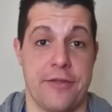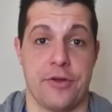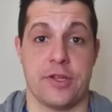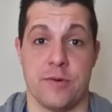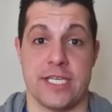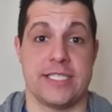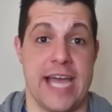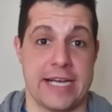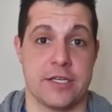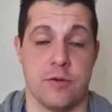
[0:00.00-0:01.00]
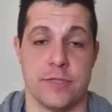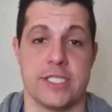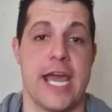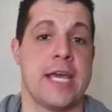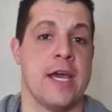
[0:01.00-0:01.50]
I thought that was a tactical
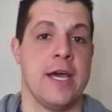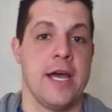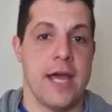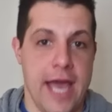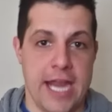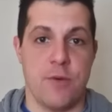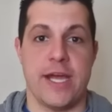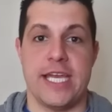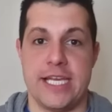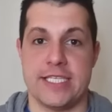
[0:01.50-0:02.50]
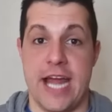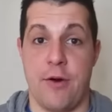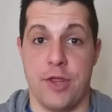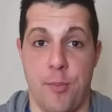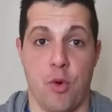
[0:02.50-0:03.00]
mistake. Anyway, he is
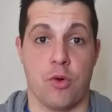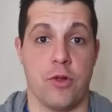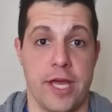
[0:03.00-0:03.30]
now in the portal,